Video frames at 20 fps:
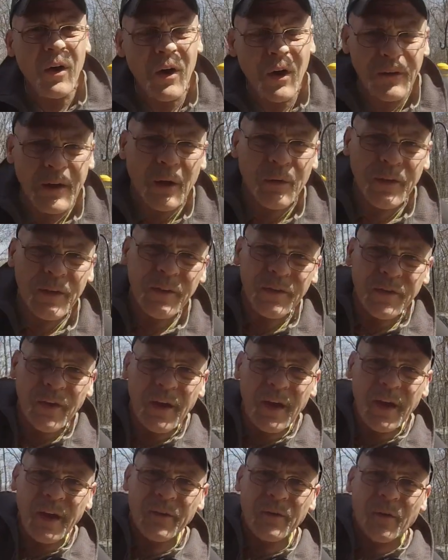Now these
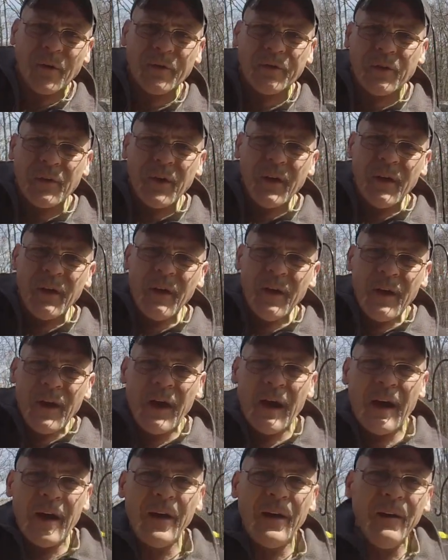handles,
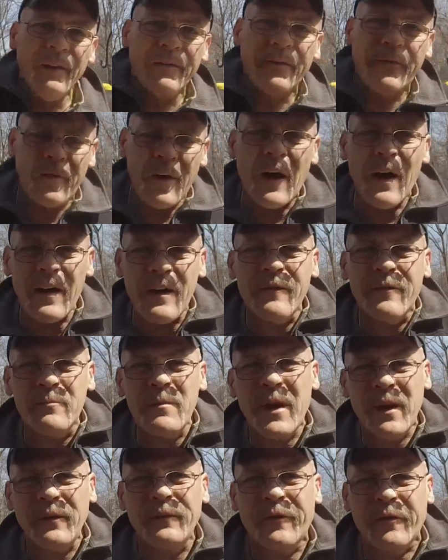I have
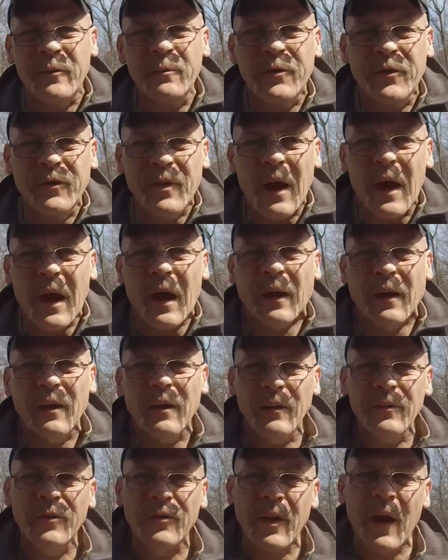made from stock
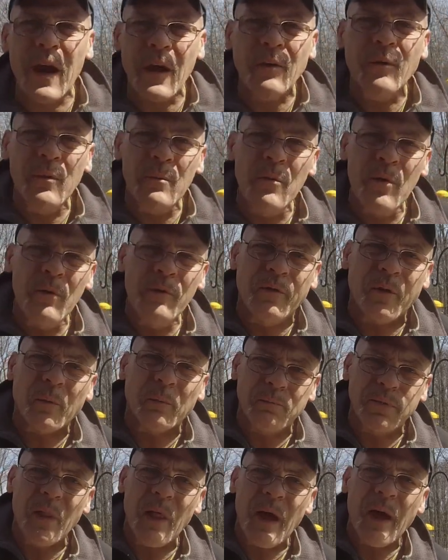removal
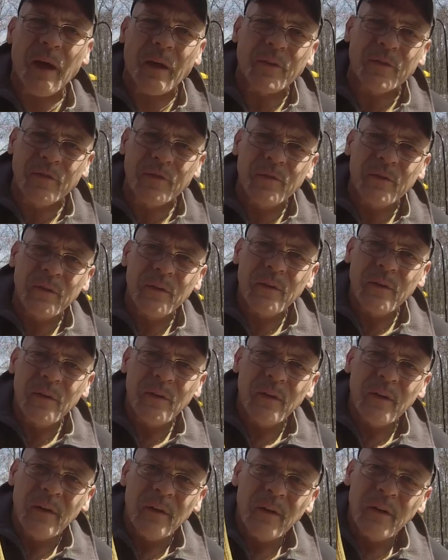blanks.
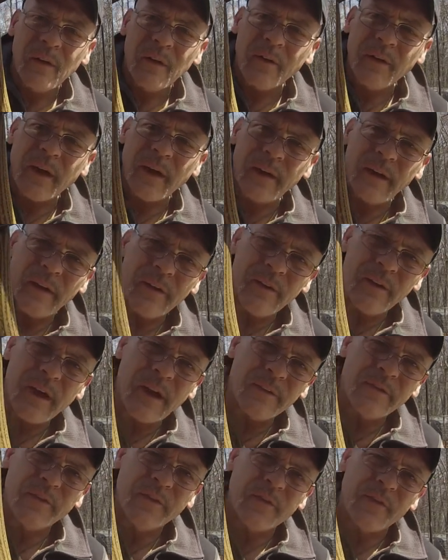Okay, now you
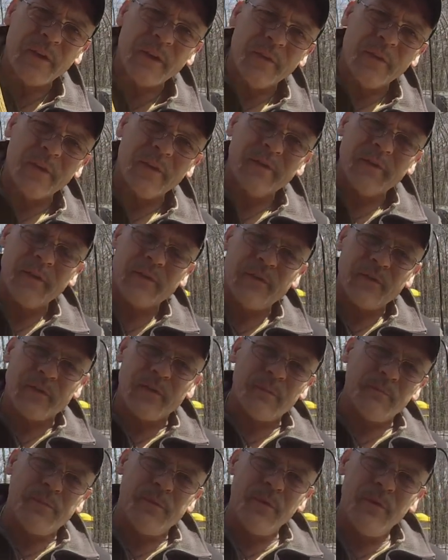guys have seen this. This is
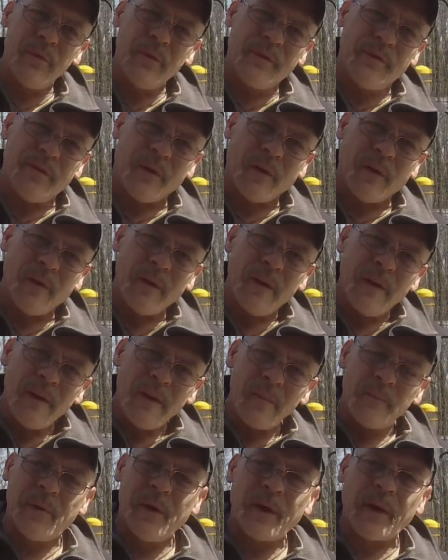the beautiful
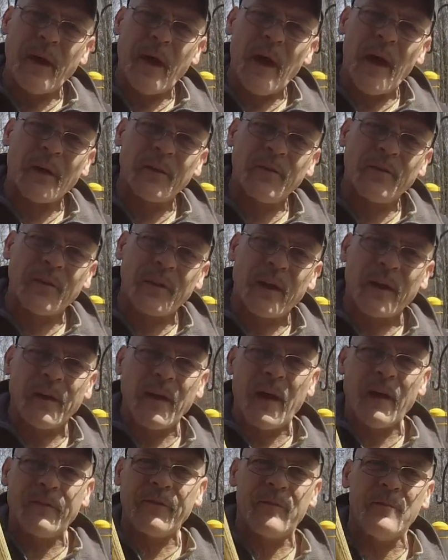pickaxe that I
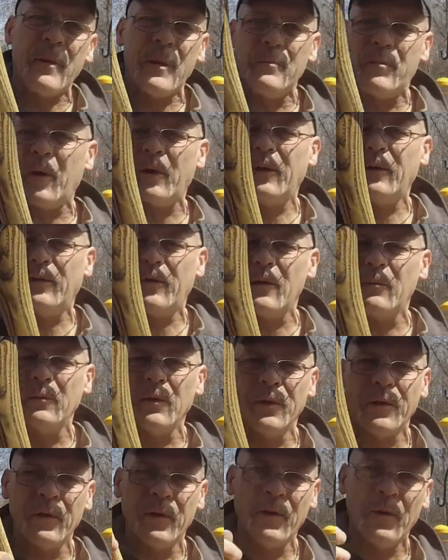got from my buddy Tim
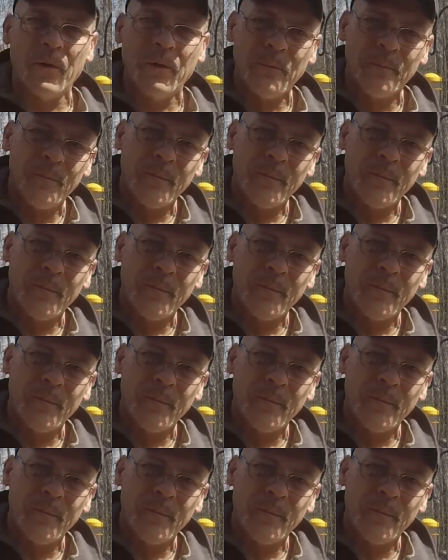Ledoux.